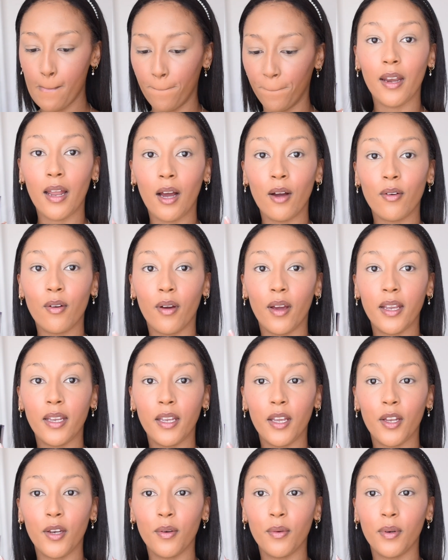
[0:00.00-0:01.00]
Now going
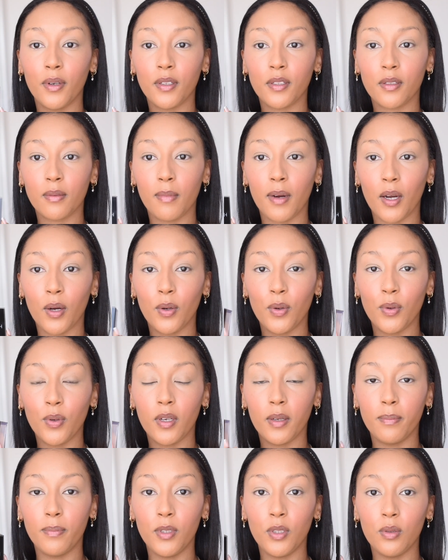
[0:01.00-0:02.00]
in with my
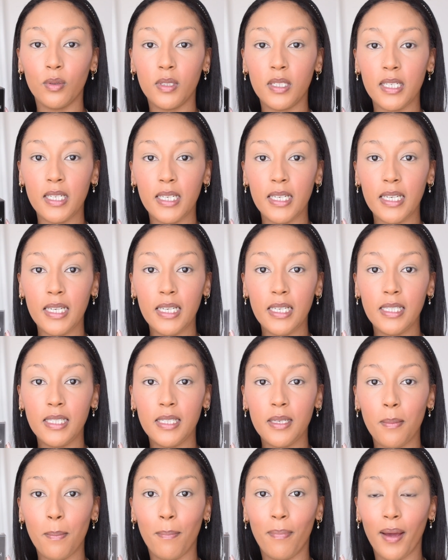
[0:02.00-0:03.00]
Huda Beauty
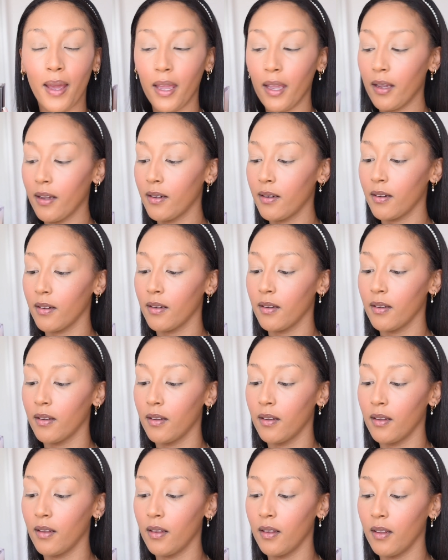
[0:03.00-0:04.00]
Easy Bake
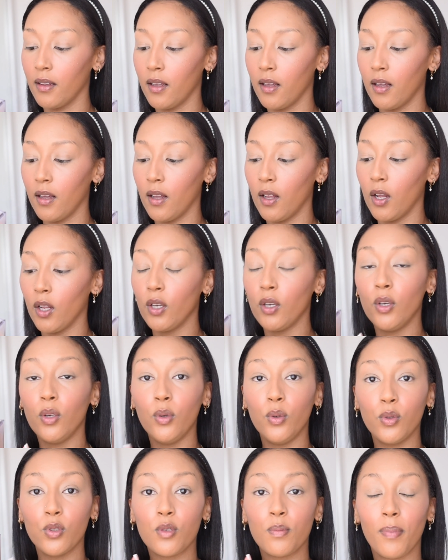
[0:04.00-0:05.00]

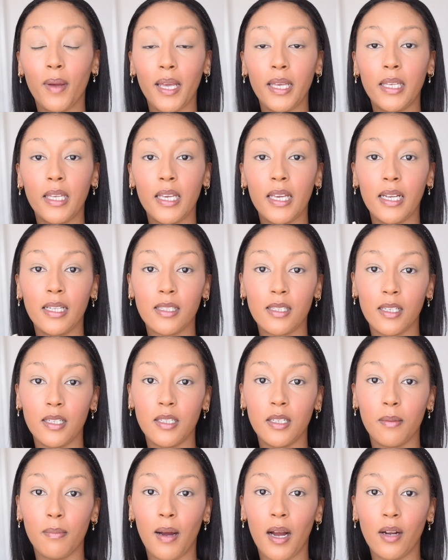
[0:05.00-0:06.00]
Loose Baking and
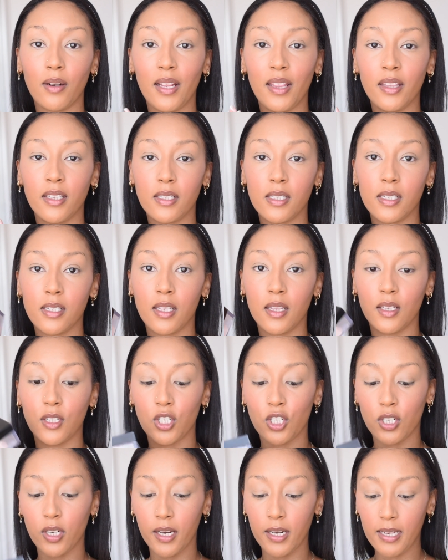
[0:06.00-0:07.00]
Setting Powder, and this is in the
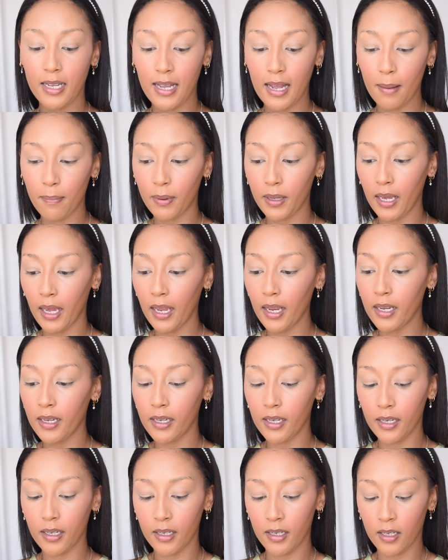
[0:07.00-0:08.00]
shade Cupcake.
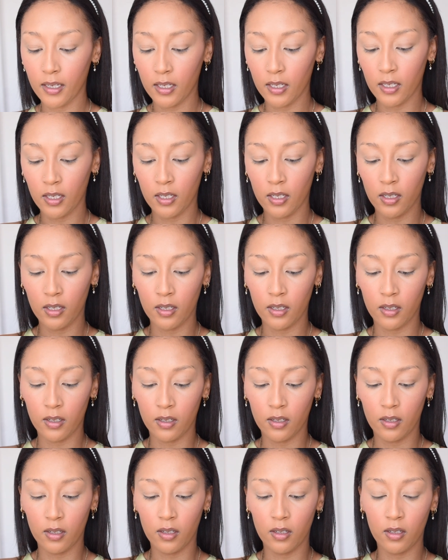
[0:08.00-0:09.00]

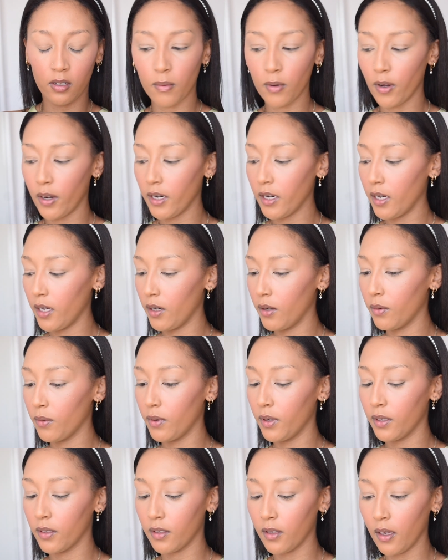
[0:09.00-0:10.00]
I'm going in
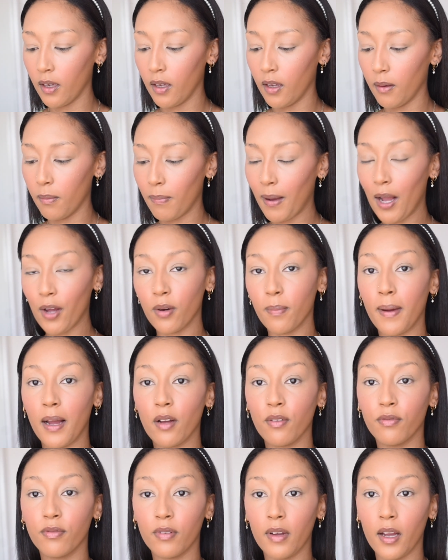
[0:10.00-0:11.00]
with a powder
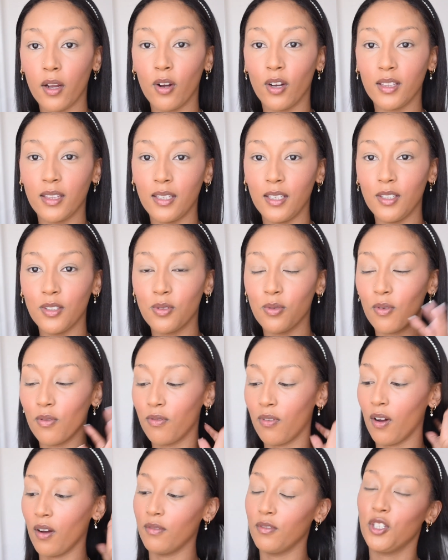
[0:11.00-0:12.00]
puff. I got these off
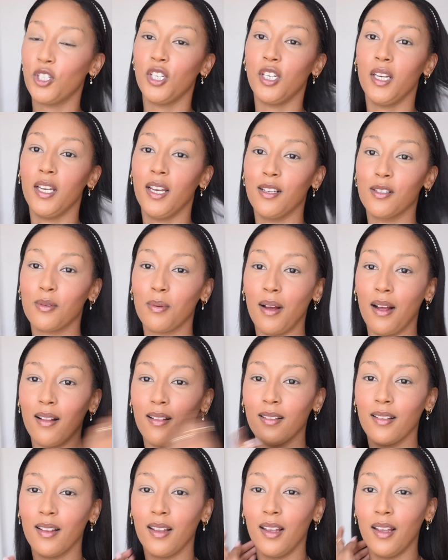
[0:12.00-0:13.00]
of Shein as
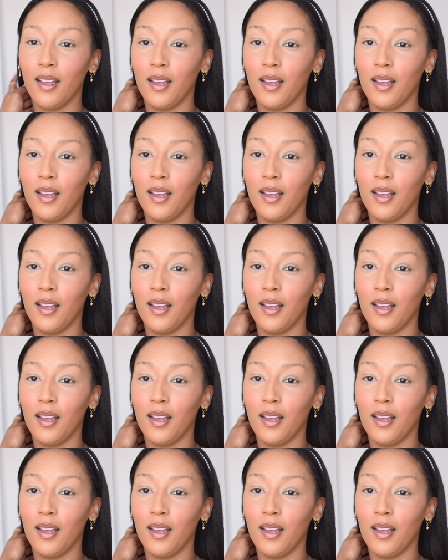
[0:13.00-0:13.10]
well.